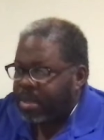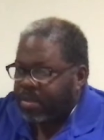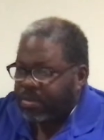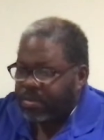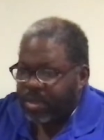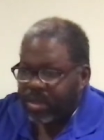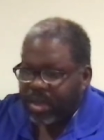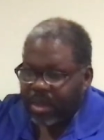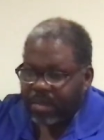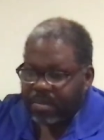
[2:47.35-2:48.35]
So then
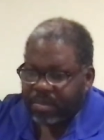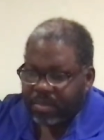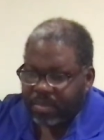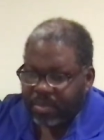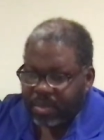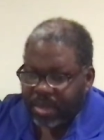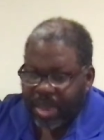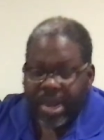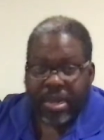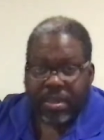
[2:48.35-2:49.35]
come the
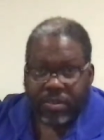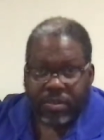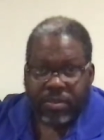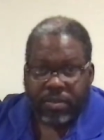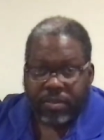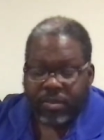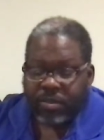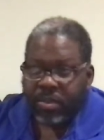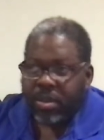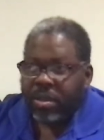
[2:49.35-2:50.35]
80s.
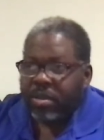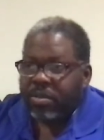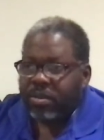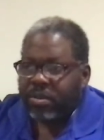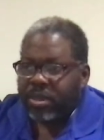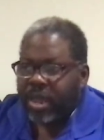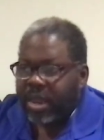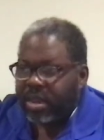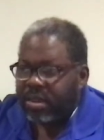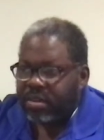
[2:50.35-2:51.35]
So in the
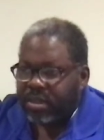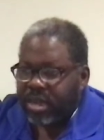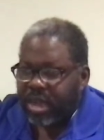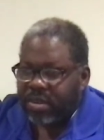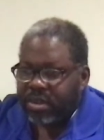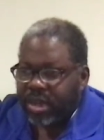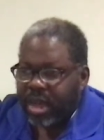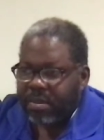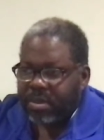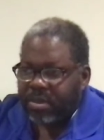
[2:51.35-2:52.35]
80s, you got your
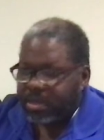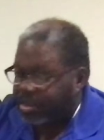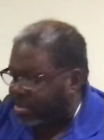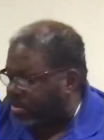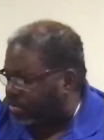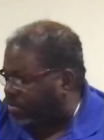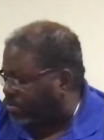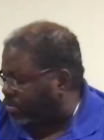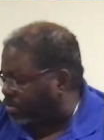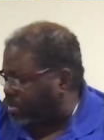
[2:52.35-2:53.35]
comics, and then
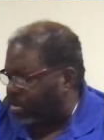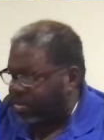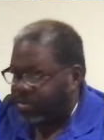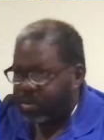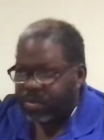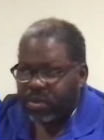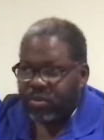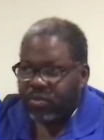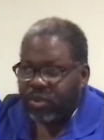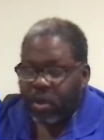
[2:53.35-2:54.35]
you simply
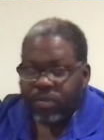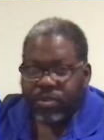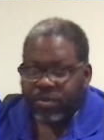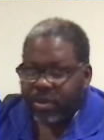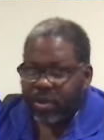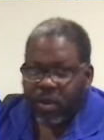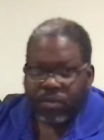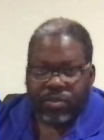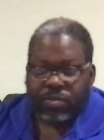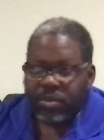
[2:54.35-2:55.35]
used Overstreet.
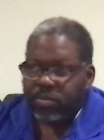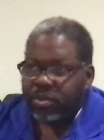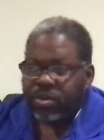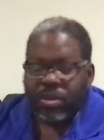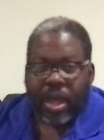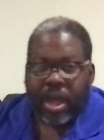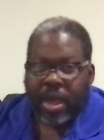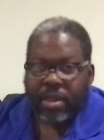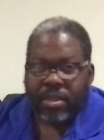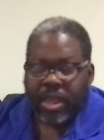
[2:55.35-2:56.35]
Overstreet was your
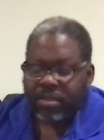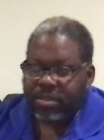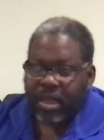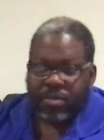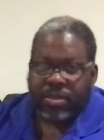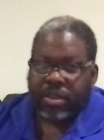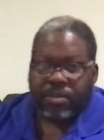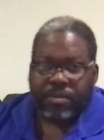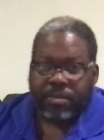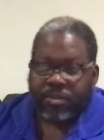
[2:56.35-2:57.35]
guide. That was it.
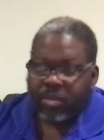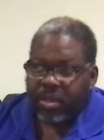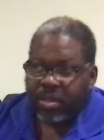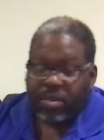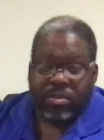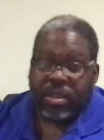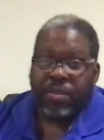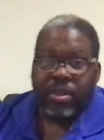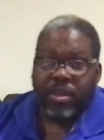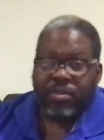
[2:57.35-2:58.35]
There was
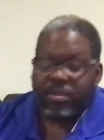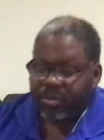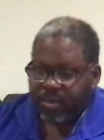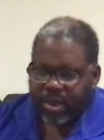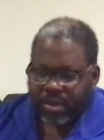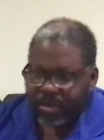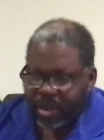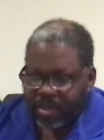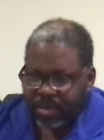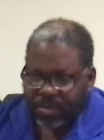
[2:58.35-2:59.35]
nothing else. There was no
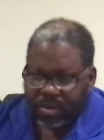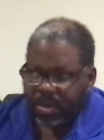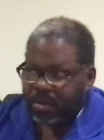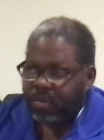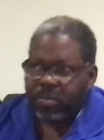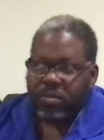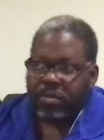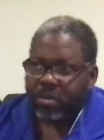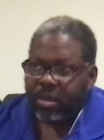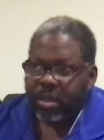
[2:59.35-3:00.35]
internet. There was no
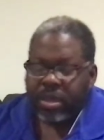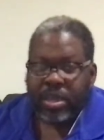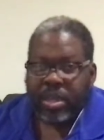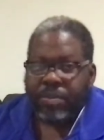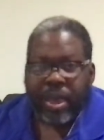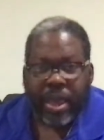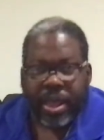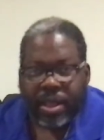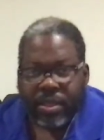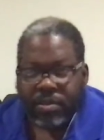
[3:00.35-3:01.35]

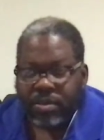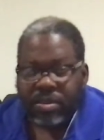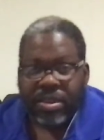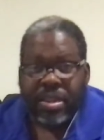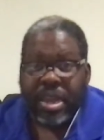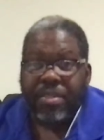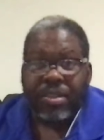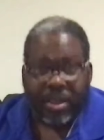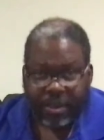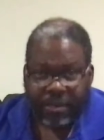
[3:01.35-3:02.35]
eBay. There was
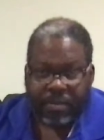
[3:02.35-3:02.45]
nothing.